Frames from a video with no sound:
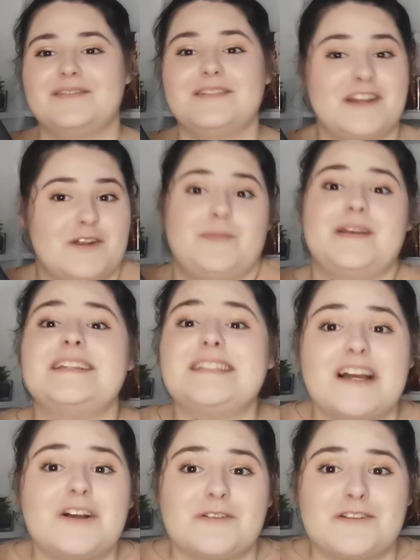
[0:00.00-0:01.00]
you know, be
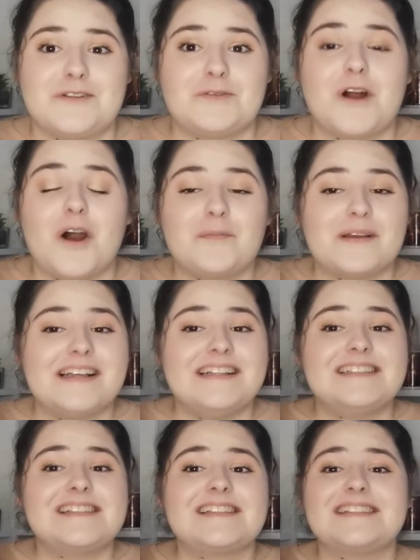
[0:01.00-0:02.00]
stuck with two
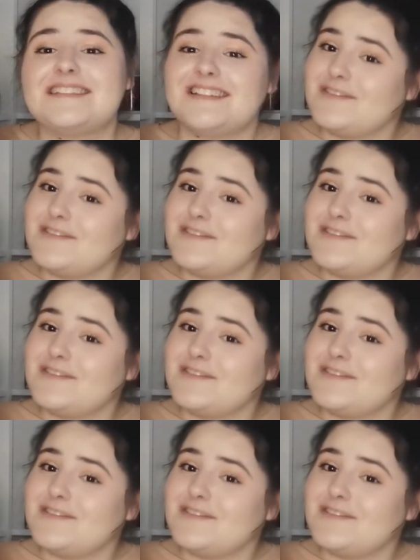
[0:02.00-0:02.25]
copies